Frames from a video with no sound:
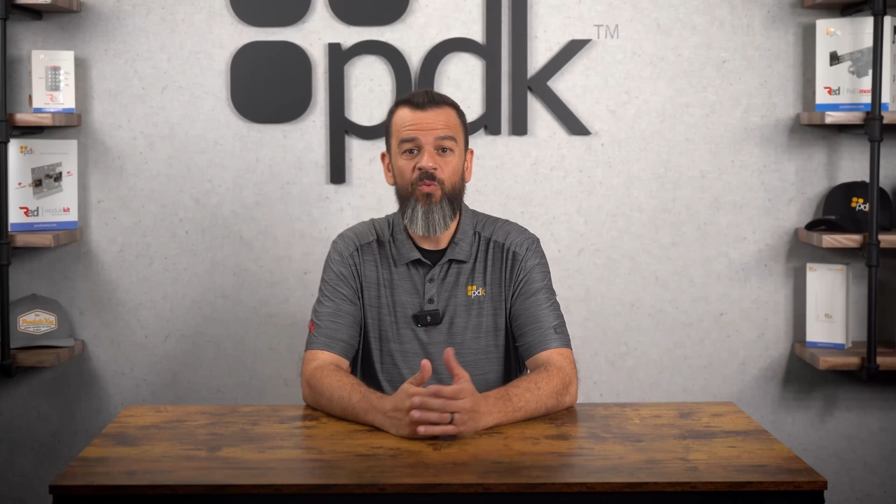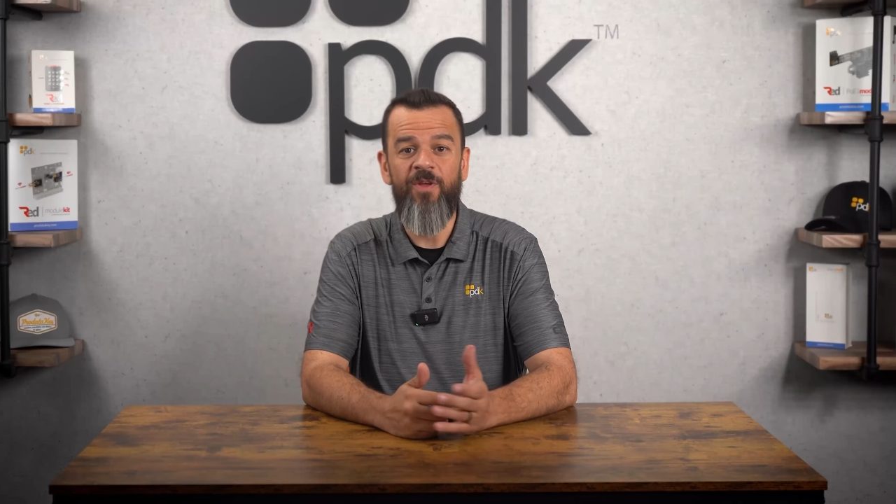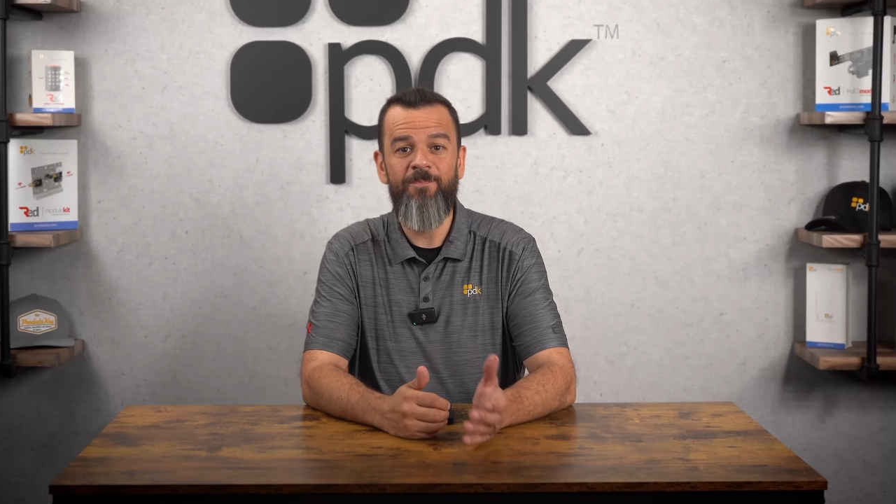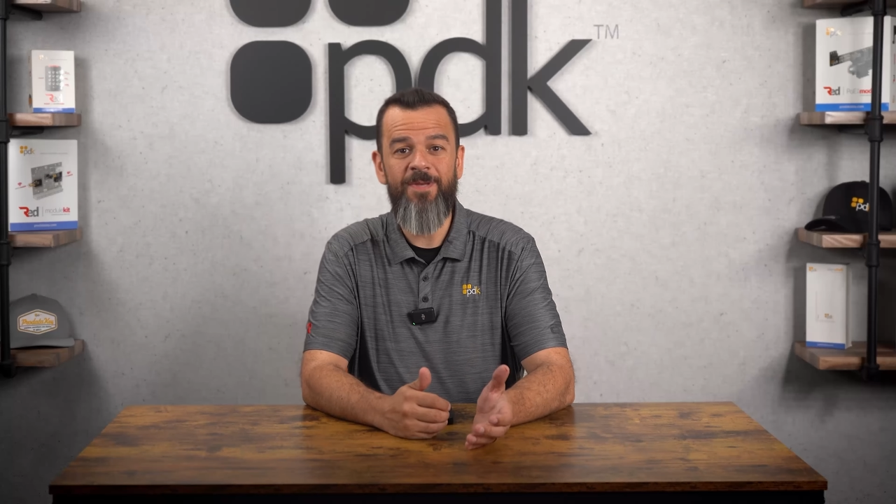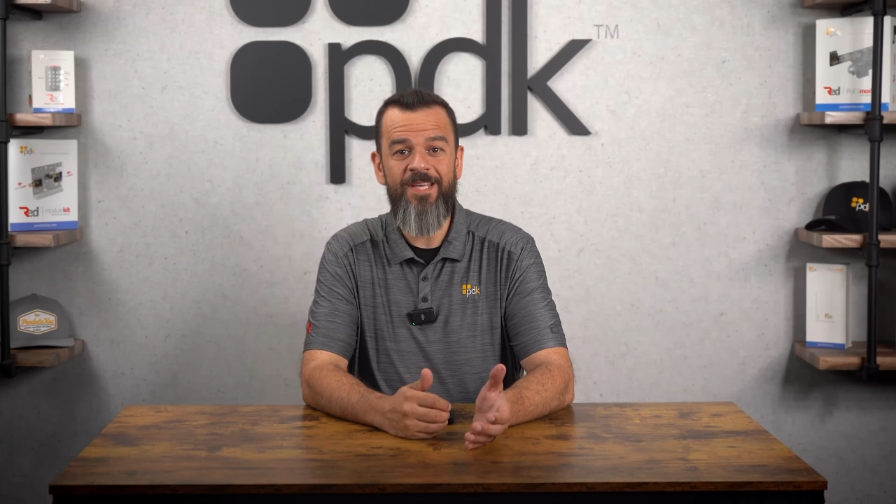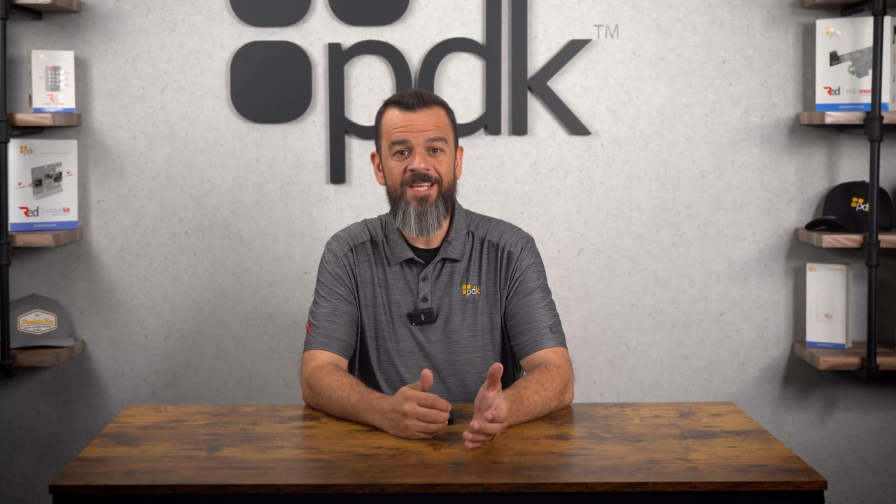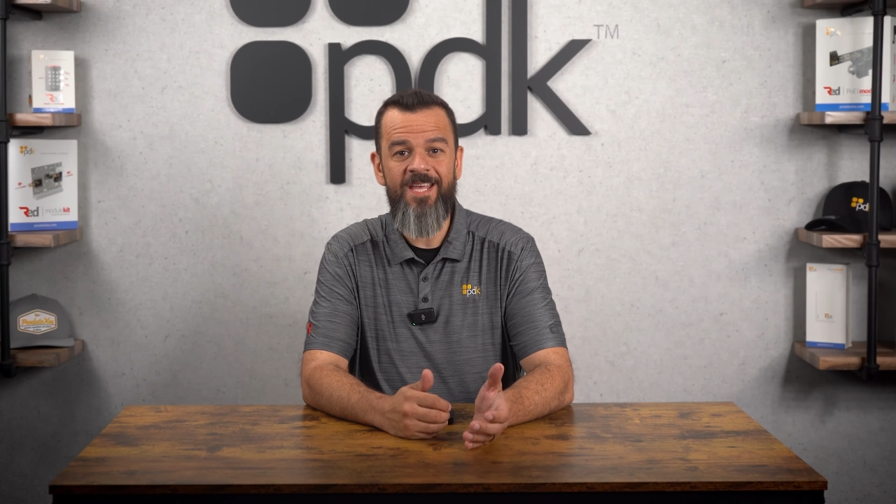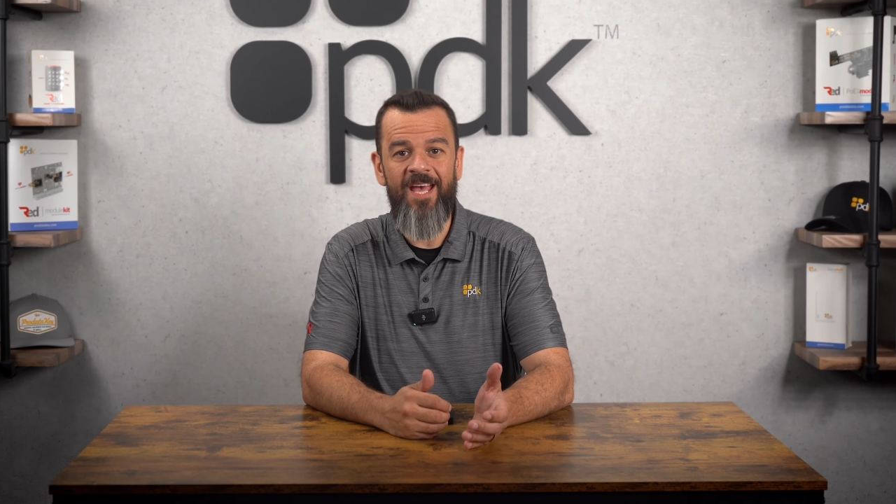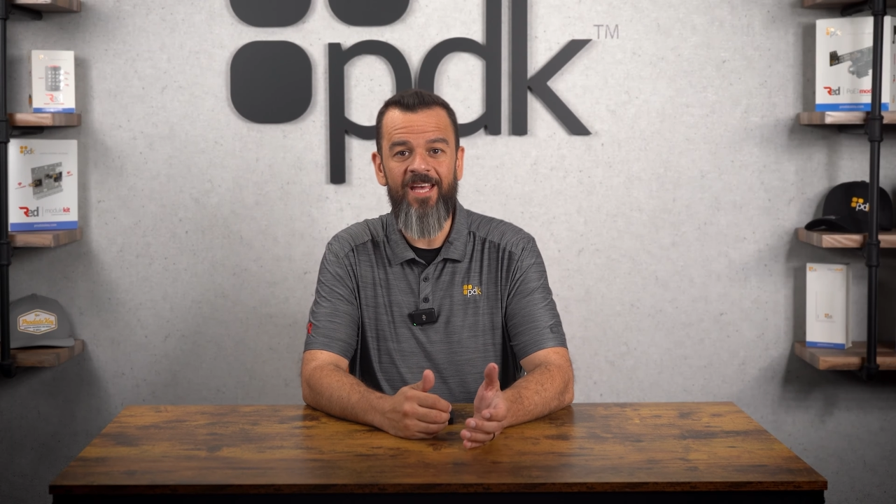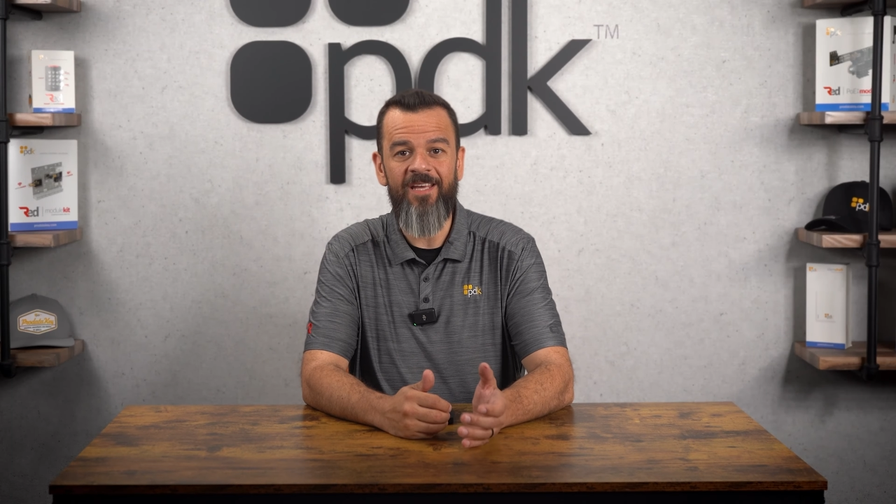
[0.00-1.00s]
With
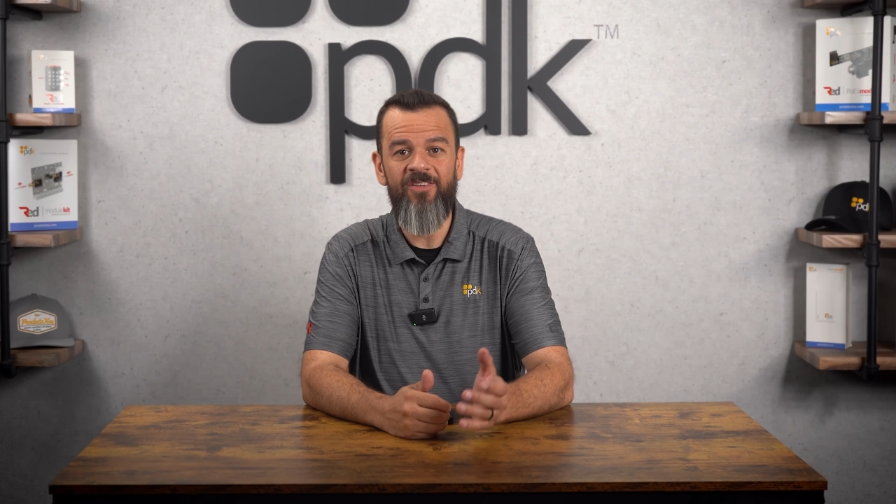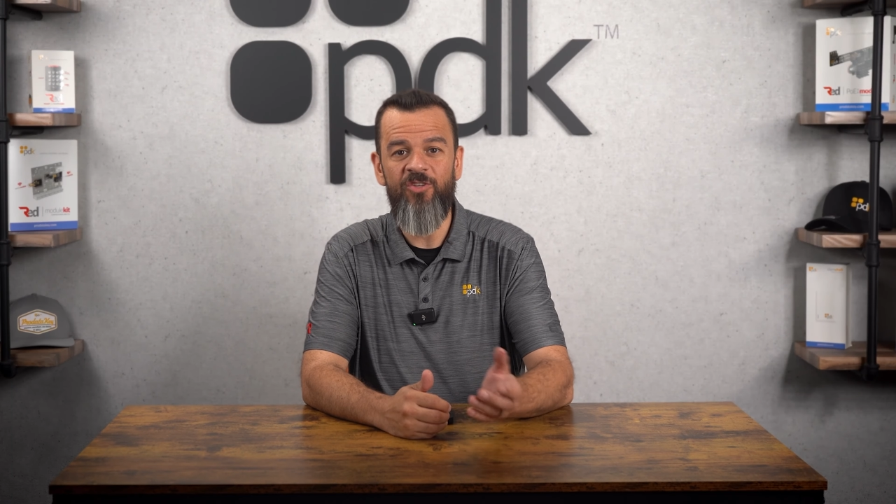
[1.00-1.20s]
PDK,